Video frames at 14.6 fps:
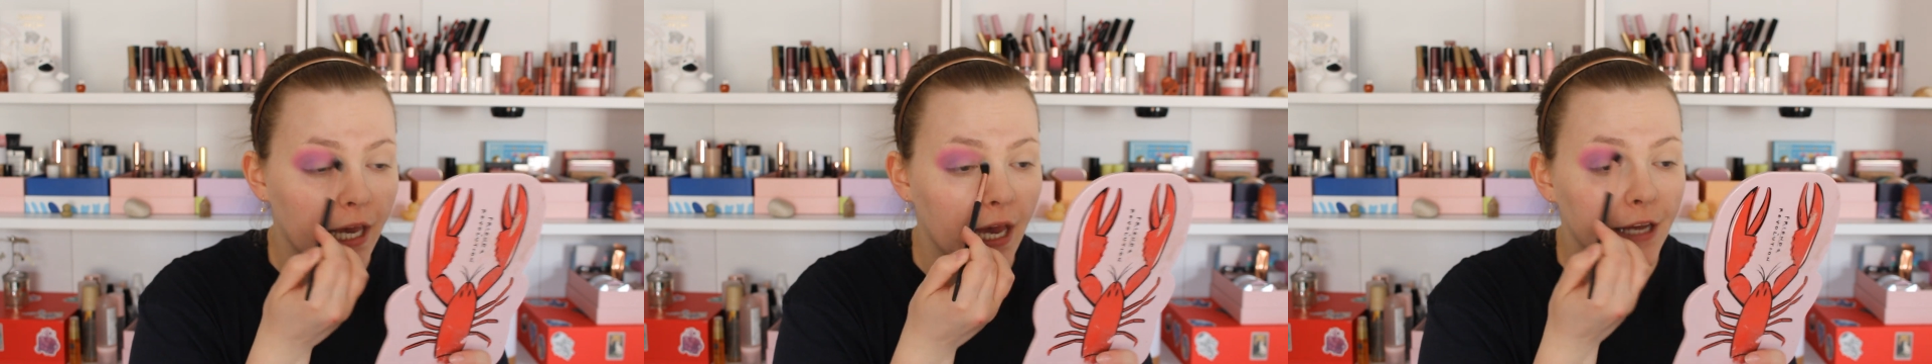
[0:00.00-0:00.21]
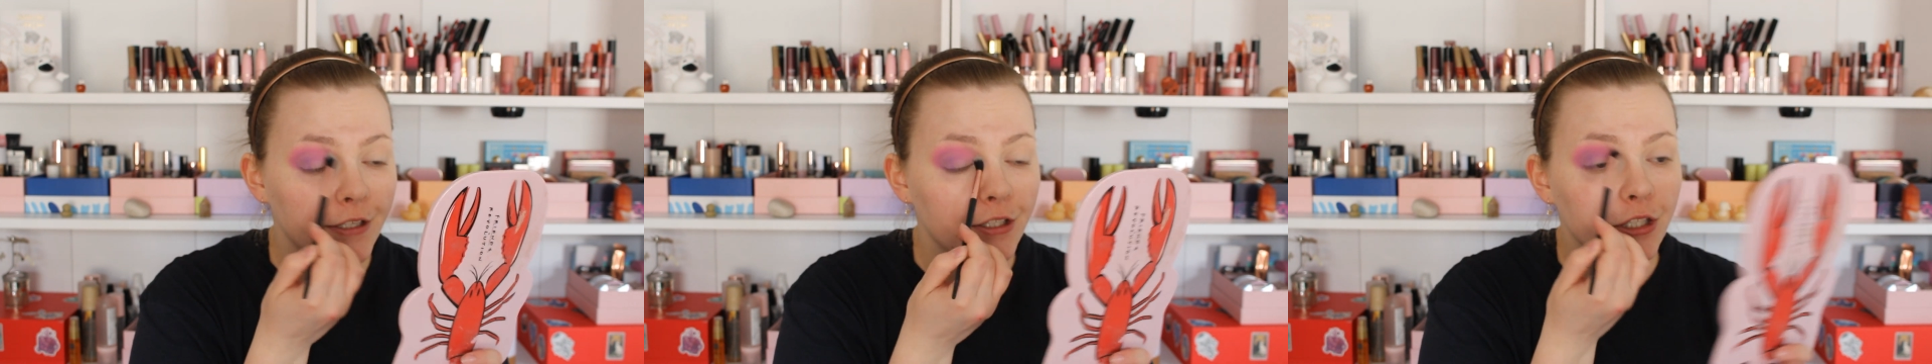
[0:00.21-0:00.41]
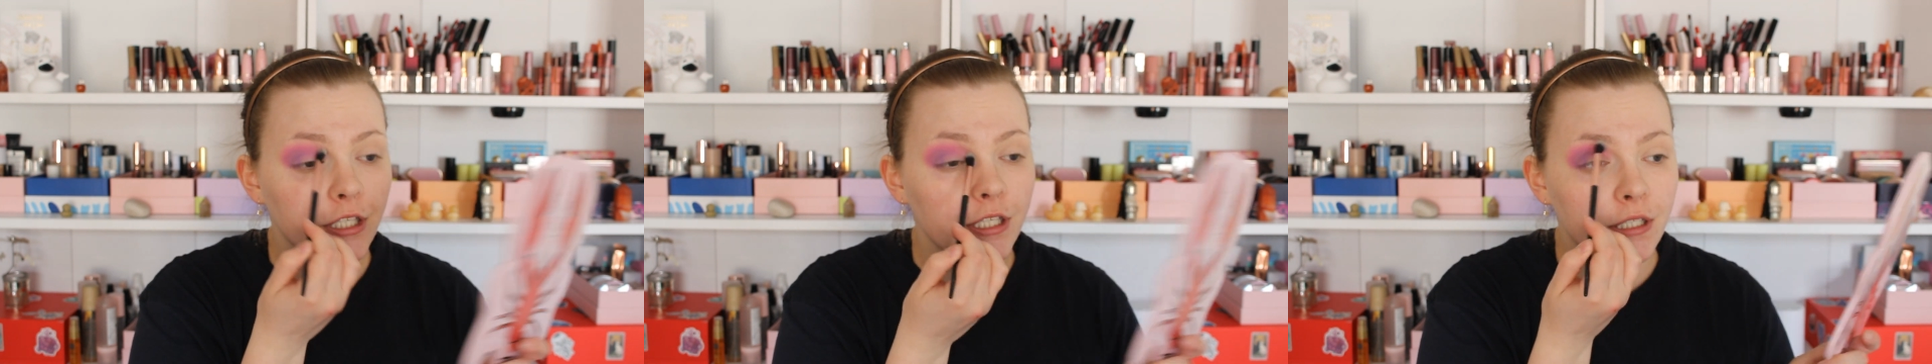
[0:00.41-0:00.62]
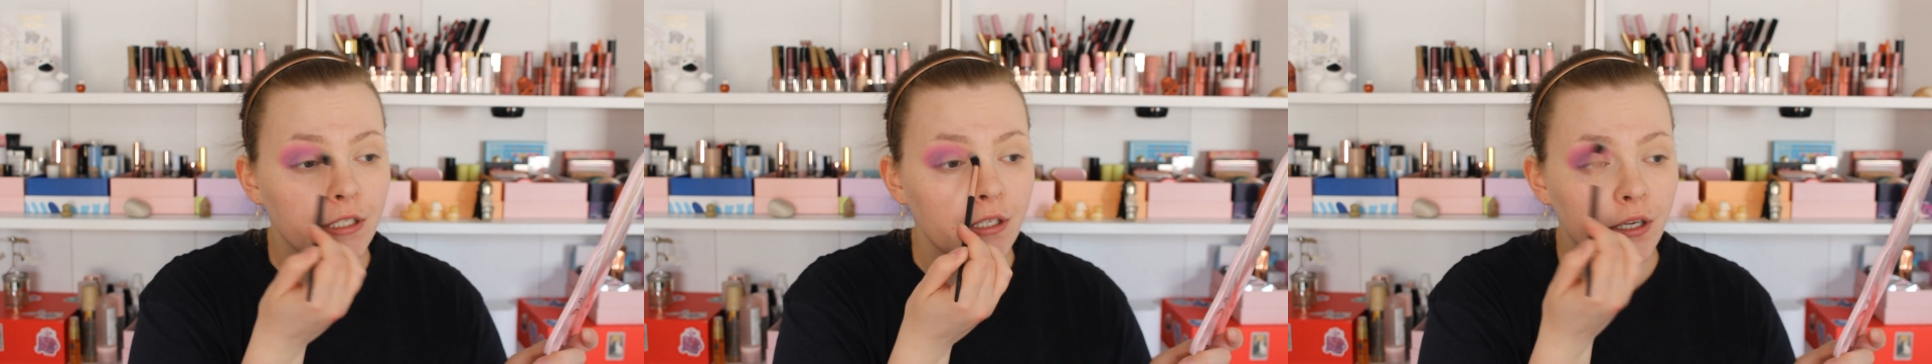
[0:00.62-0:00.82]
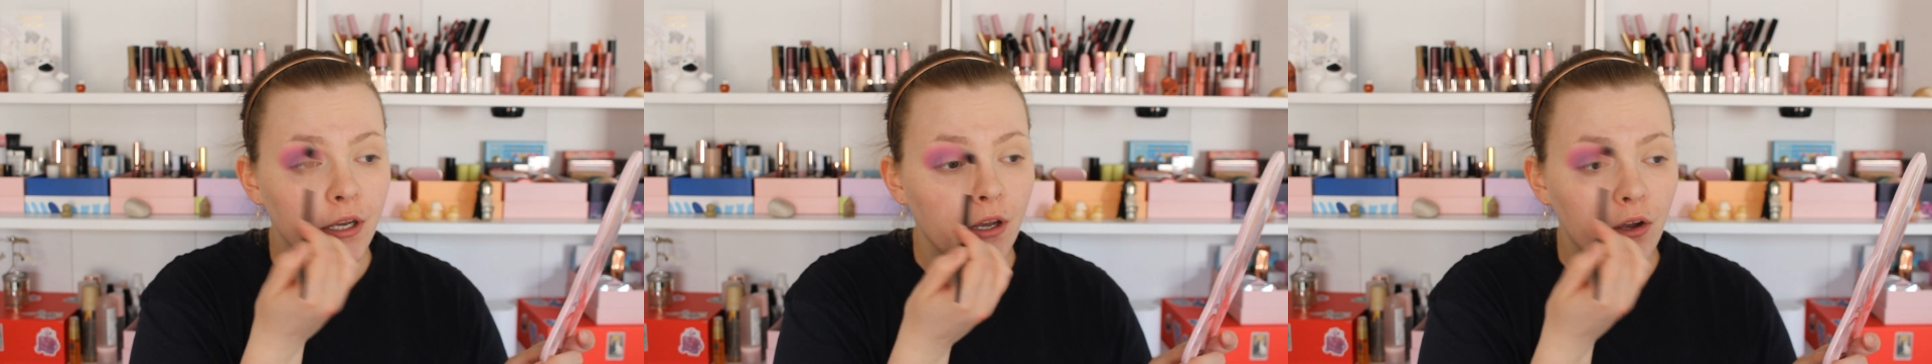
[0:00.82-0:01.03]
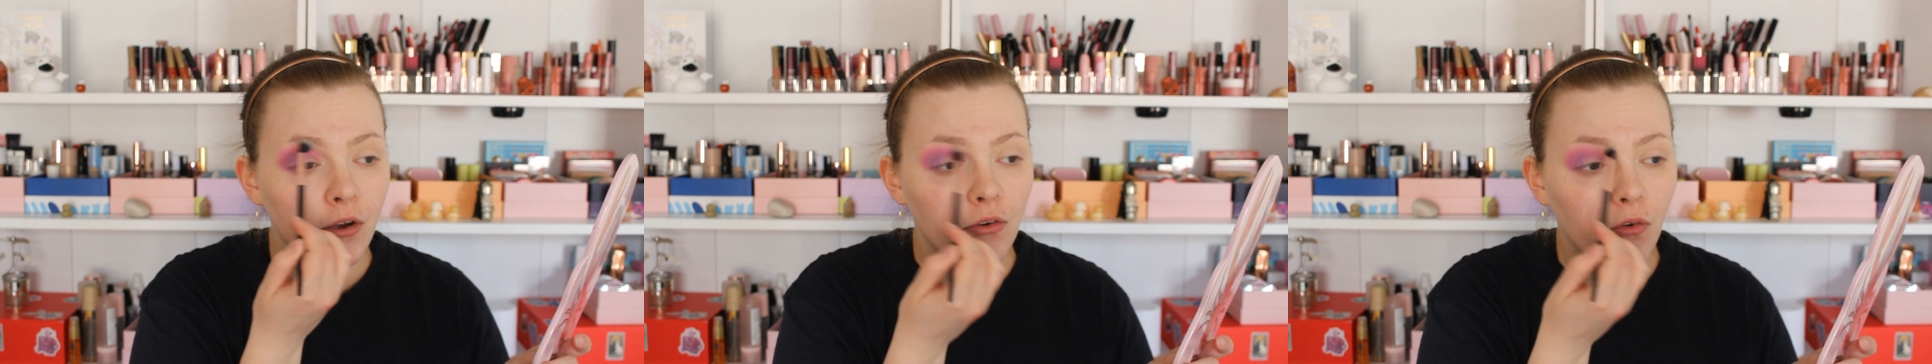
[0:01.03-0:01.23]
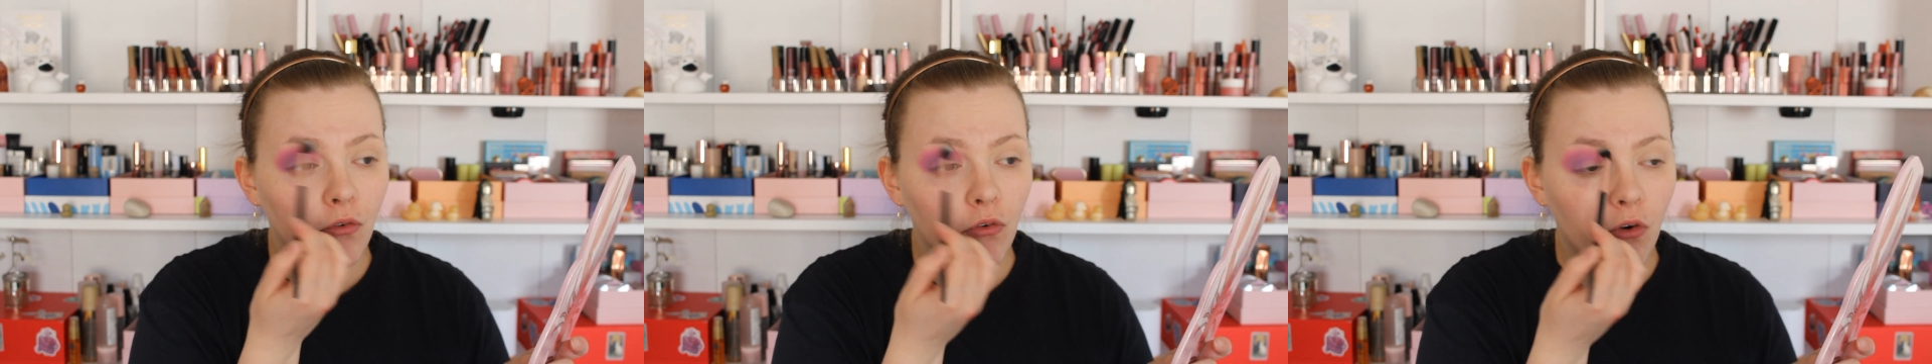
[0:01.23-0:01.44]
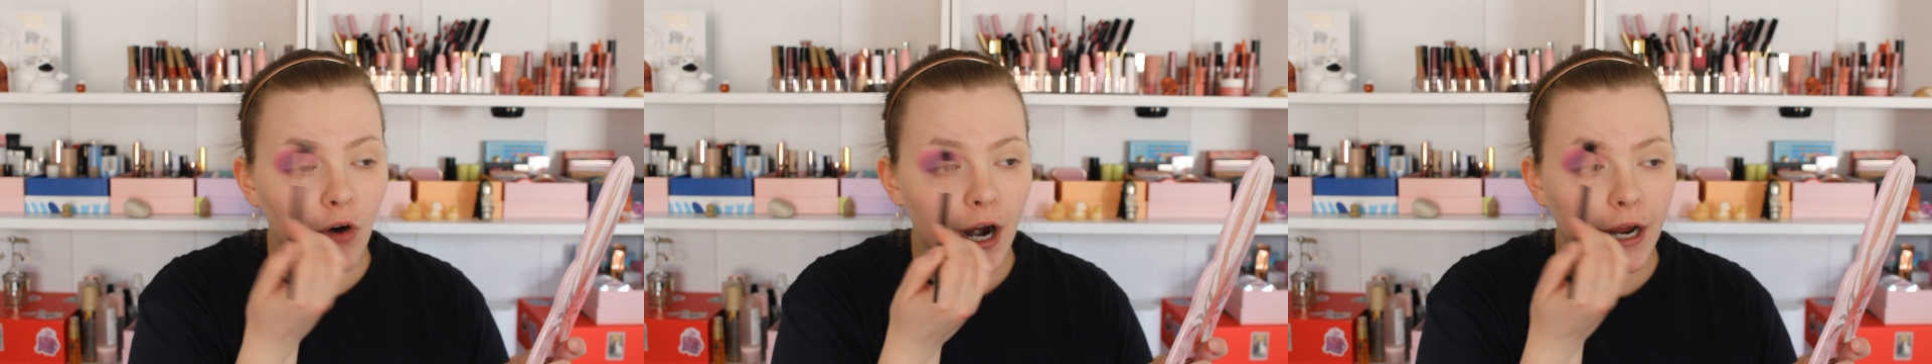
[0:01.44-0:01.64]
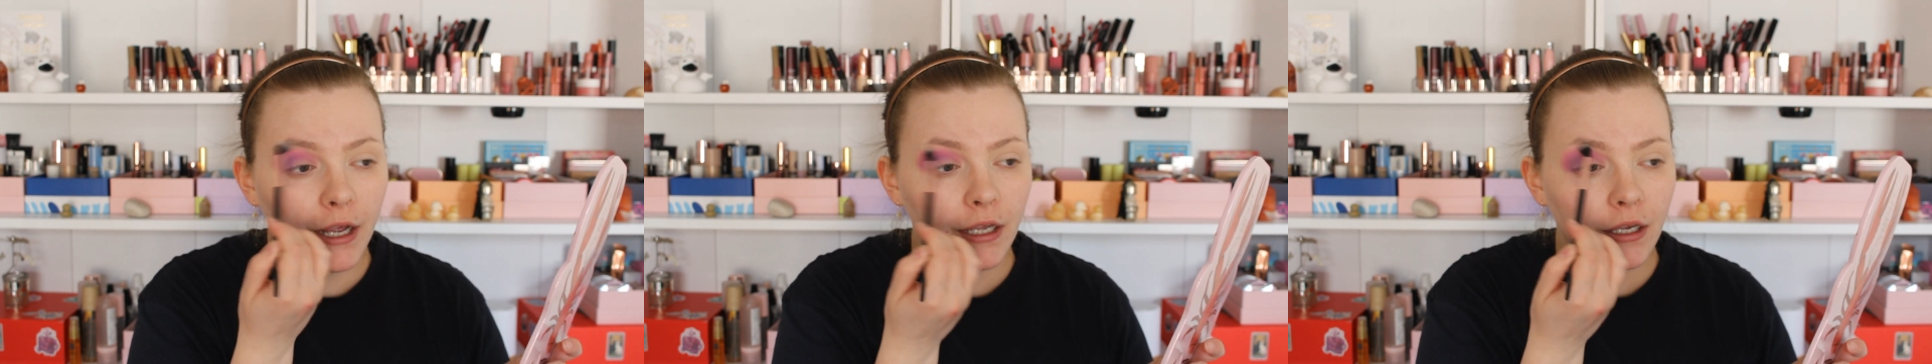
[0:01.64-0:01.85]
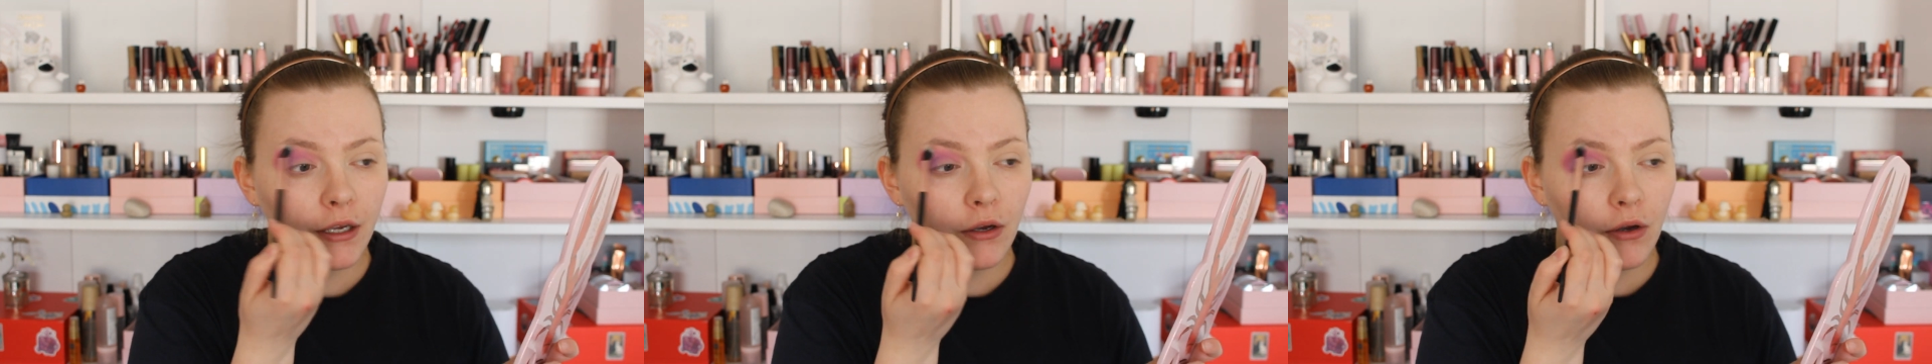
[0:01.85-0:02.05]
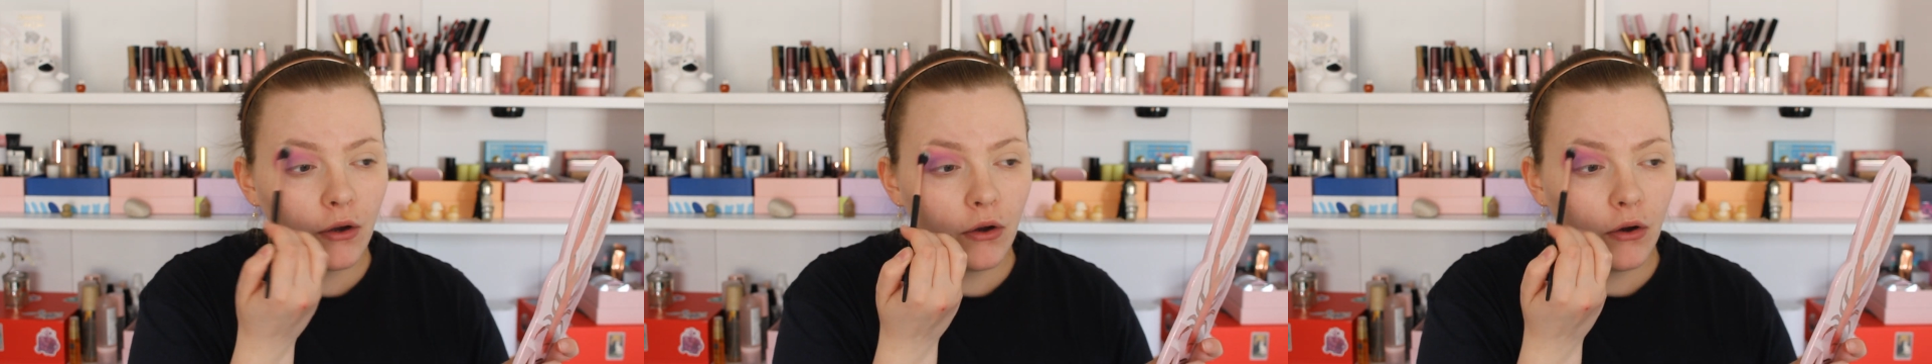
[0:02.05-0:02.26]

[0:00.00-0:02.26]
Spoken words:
edges right